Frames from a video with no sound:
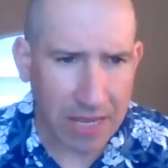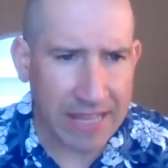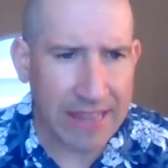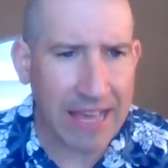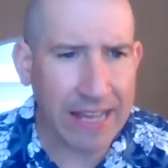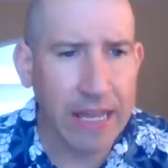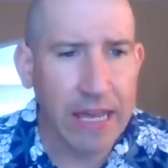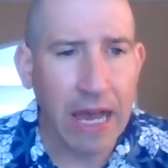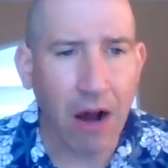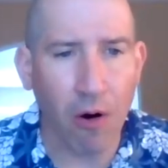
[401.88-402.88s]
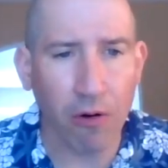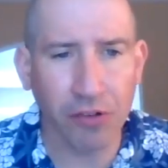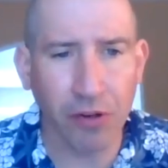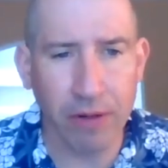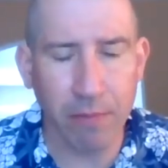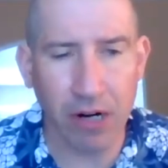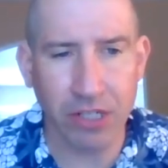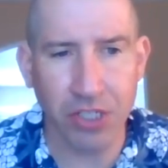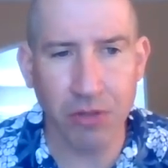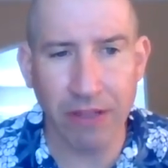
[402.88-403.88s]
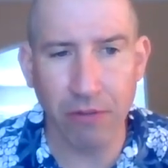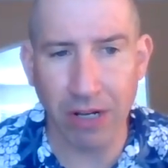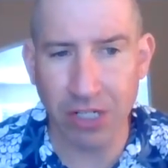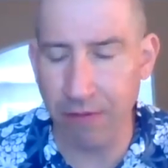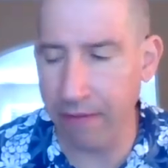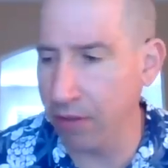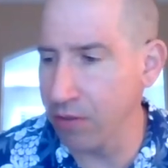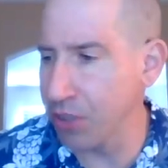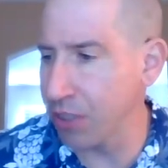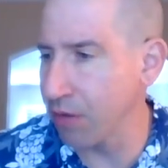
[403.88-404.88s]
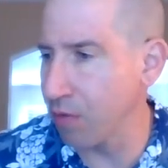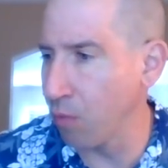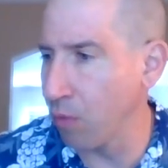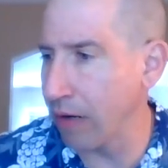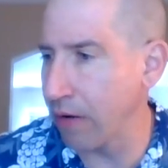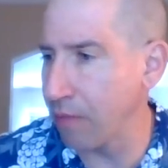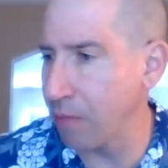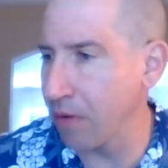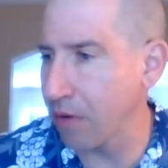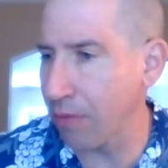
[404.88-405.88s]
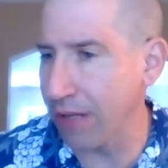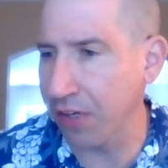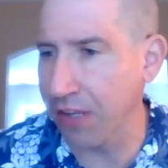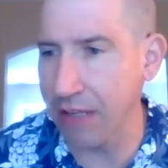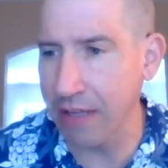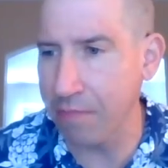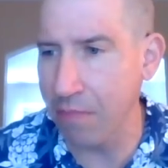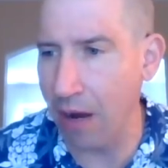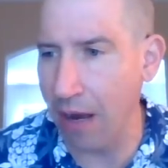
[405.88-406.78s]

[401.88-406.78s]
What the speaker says: And then also in March, you had the Russian Revolution, where the Kerensky